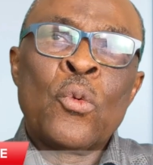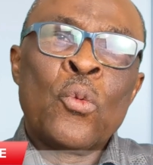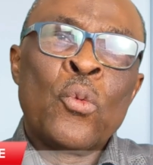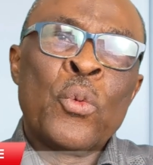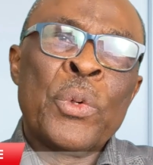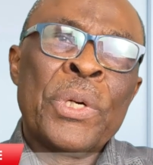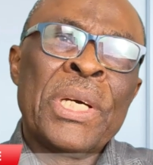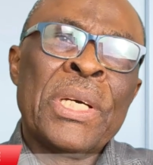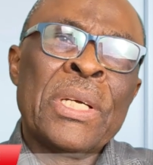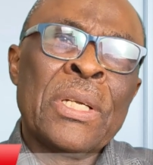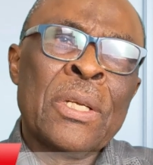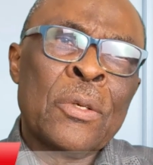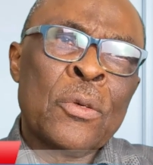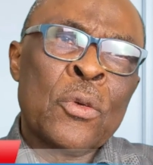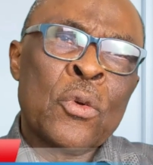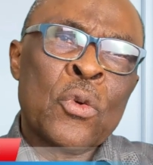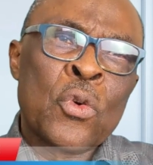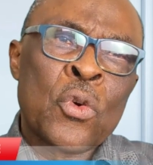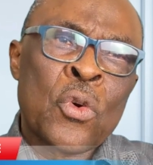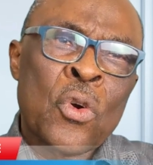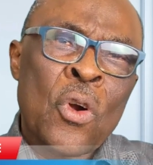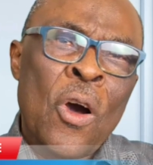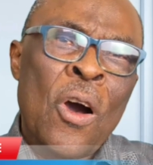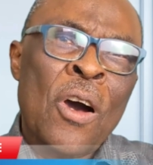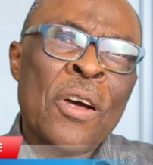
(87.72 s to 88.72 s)
will
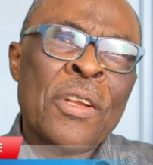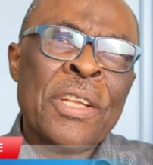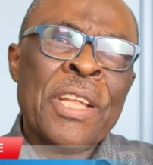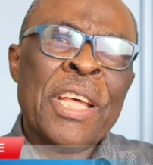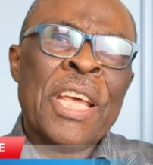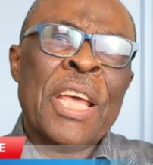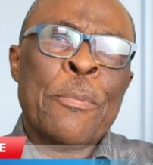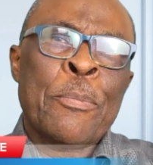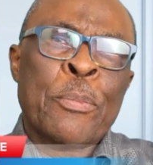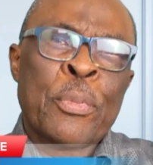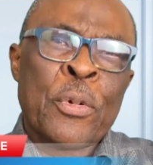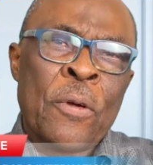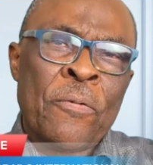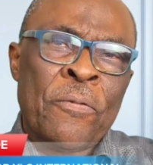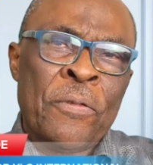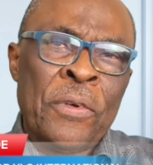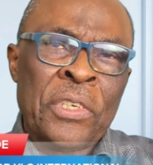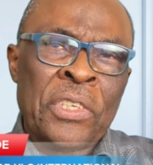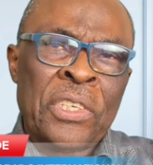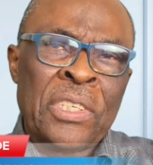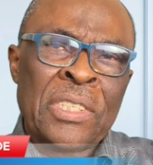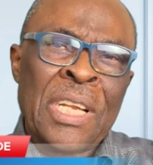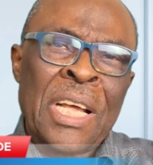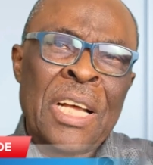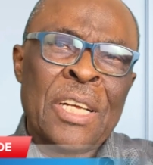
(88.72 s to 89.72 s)
run a
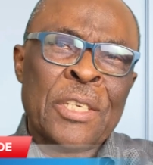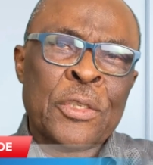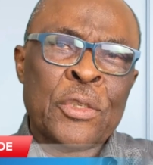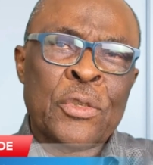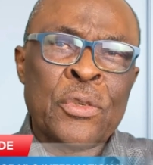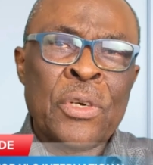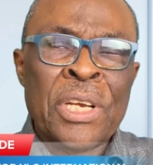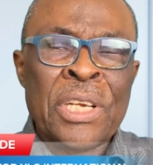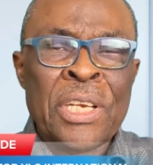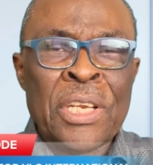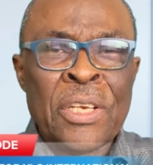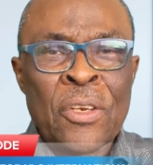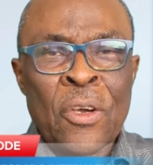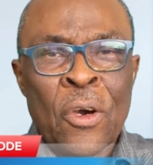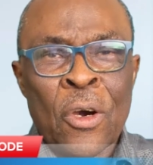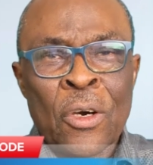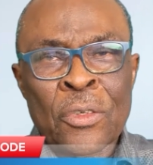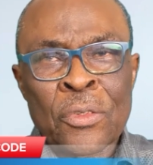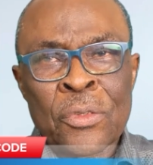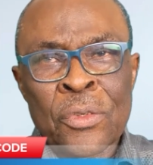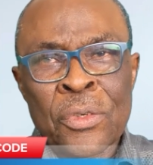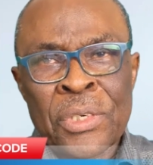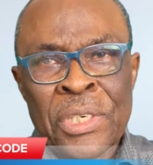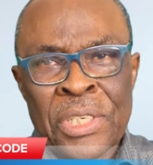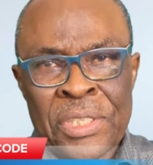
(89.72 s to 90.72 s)
professional training
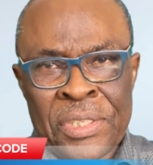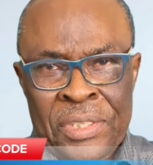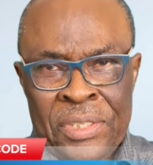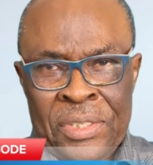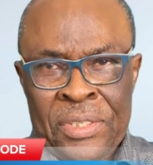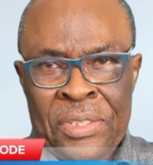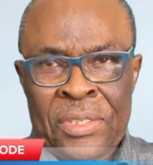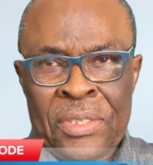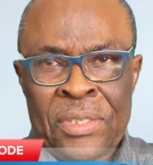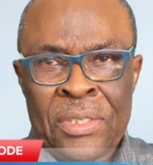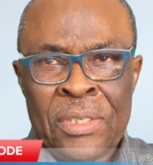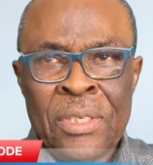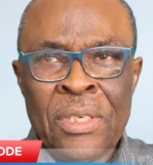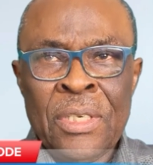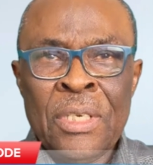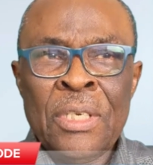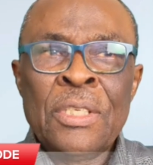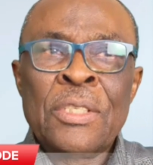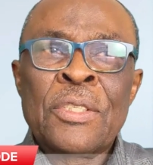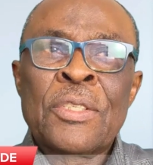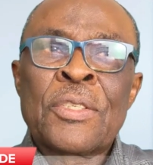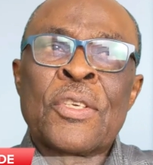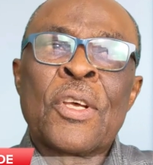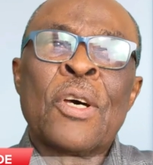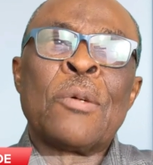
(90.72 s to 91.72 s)
on risks
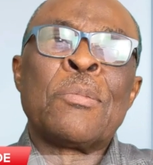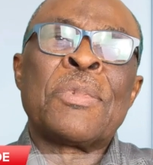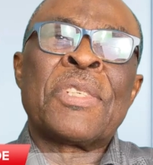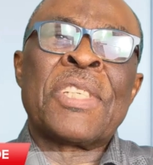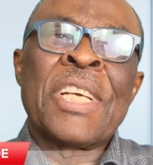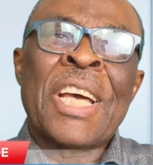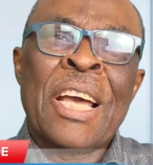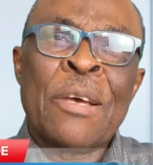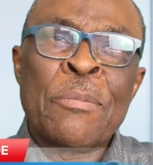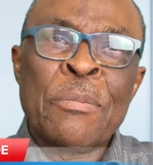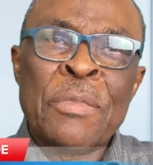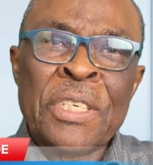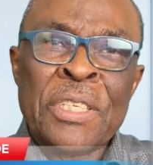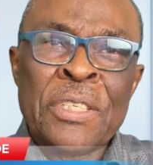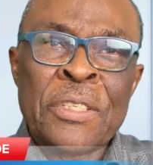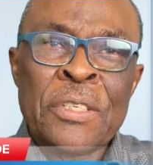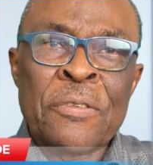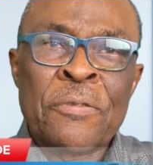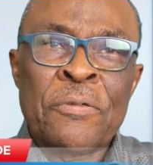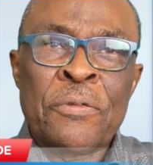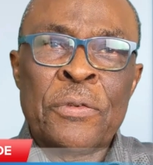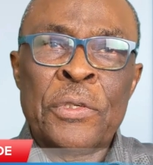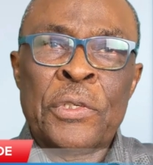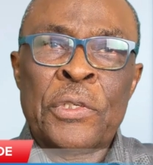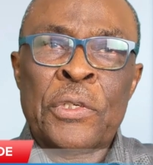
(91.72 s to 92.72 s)
sometime in
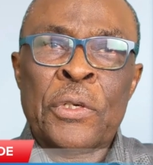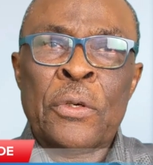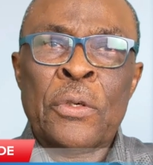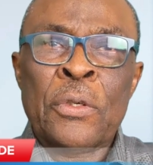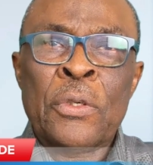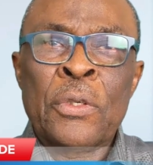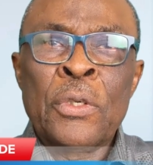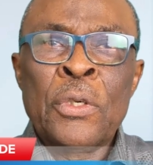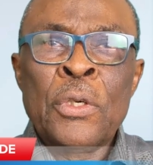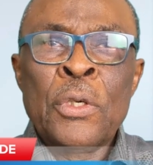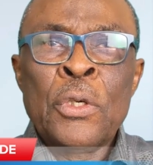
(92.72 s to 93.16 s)
the future.